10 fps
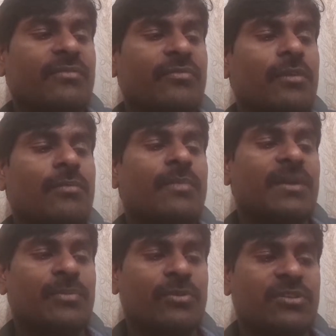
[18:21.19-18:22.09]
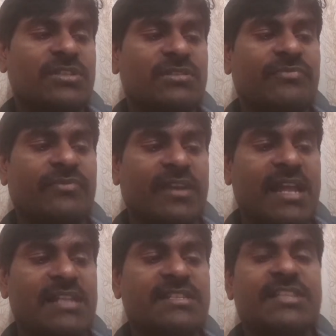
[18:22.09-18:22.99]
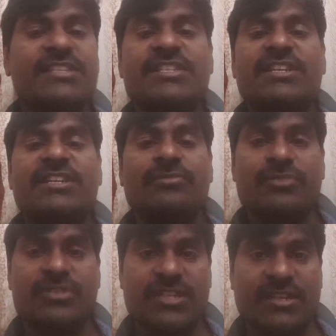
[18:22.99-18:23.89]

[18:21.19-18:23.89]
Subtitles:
formed by process of calcination and roasting.